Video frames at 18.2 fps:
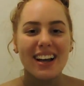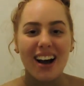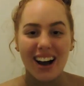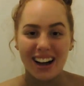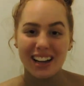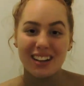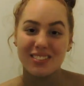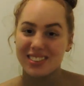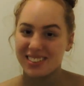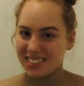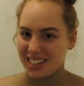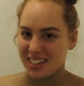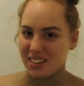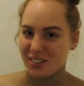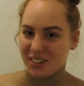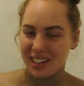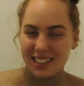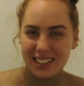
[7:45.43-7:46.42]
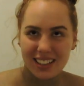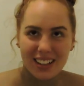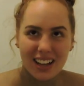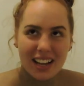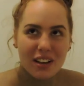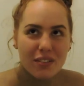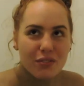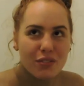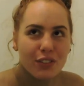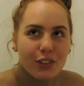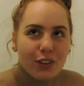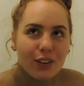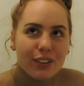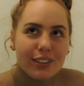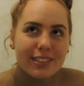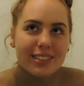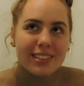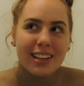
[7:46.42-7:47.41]
I have a secret that I have
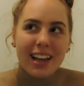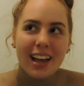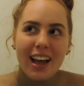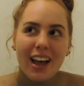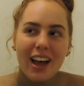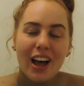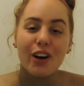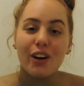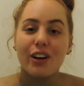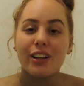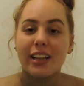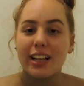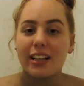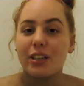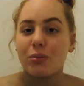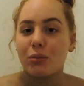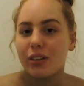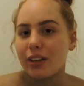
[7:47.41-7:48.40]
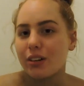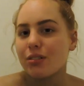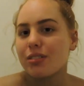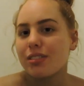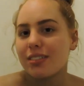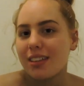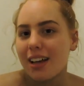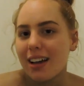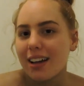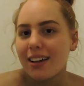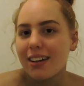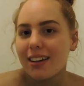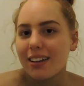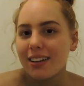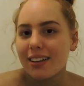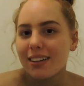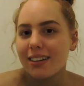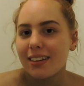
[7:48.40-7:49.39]
not heard anyone else say.
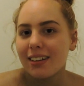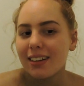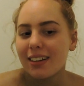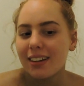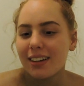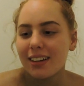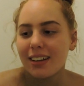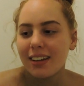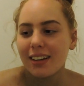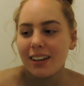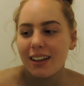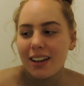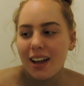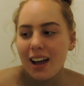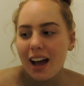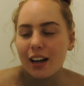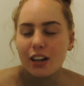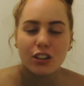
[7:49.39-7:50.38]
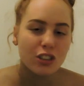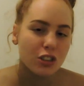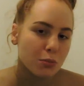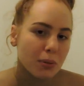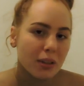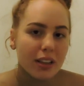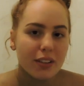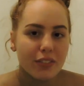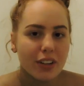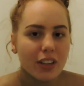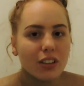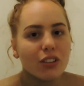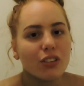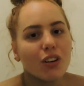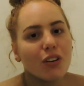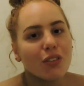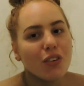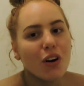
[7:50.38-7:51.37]
I could just be living
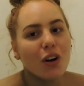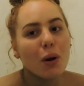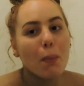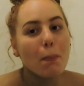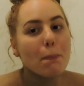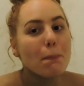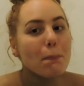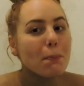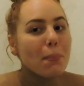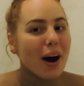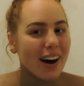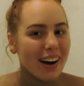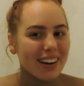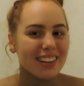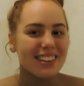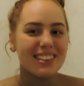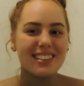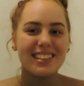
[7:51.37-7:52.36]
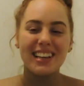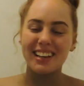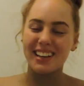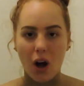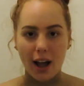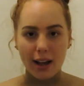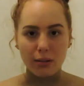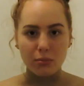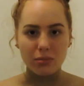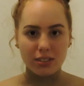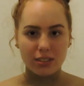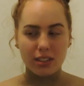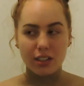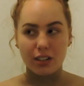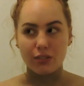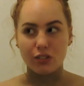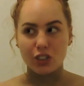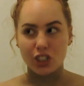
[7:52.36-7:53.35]
under a rock, but I am sick
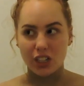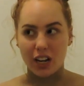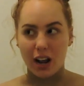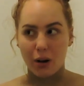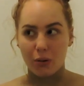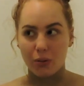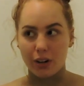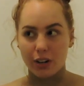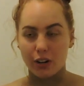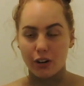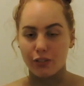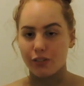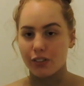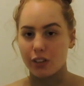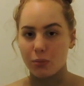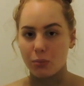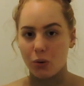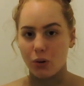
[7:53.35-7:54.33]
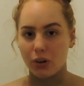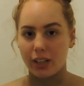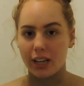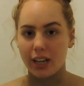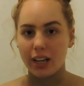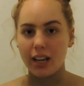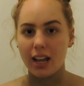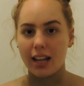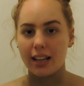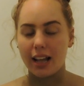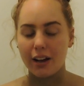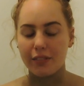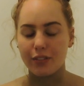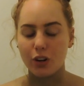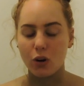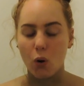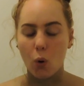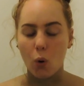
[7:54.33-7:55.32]
of showering off in the morning and
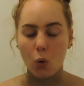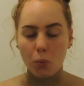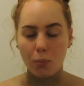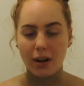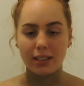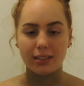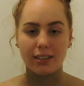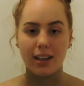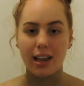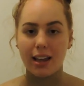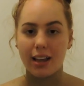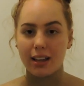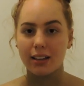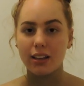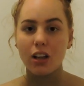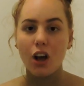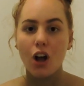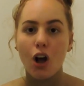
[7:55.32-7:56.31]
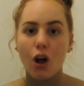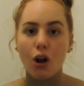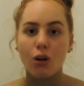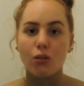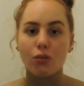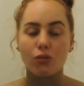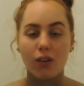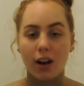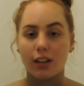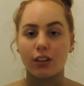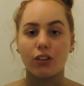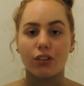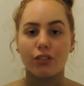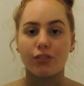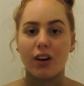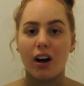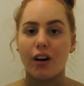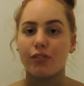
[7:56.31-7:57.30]
having all my tan run
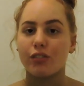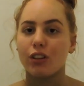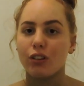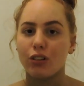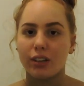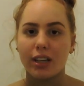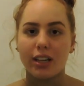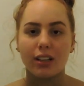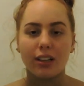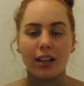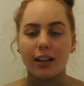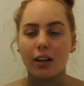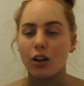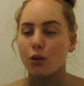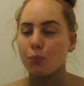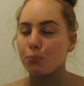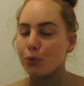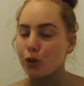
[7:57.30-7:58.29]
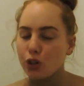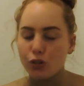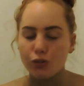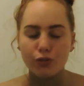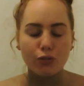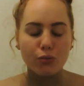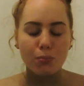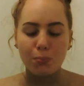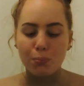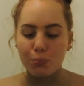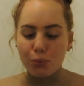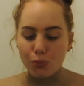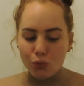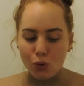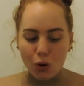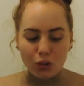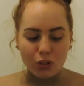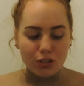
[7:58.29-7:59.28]
off after looking like a beautiful
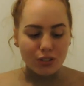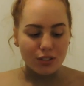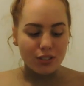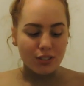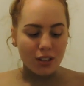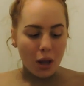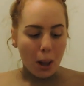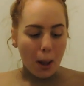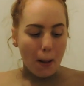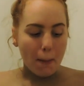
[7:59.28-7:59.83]
bronze